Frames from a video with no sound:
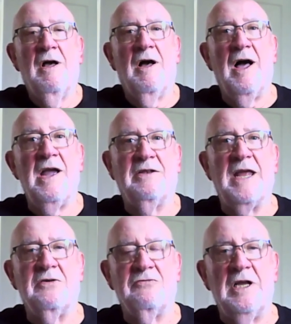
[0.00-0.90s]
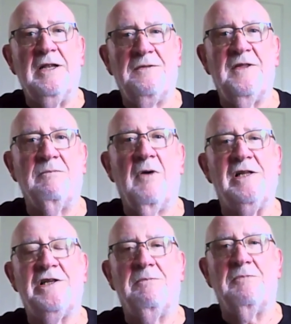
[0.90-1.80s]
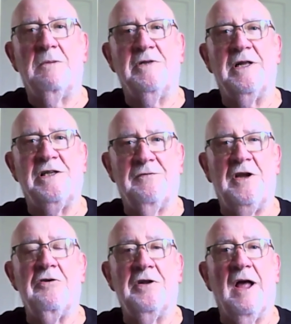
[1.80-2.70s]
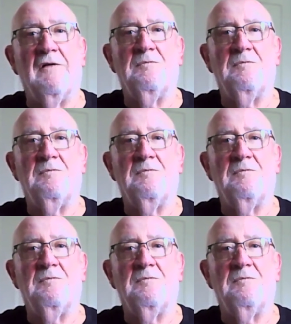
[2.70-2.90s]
I don't really think my symptoms are severe enough,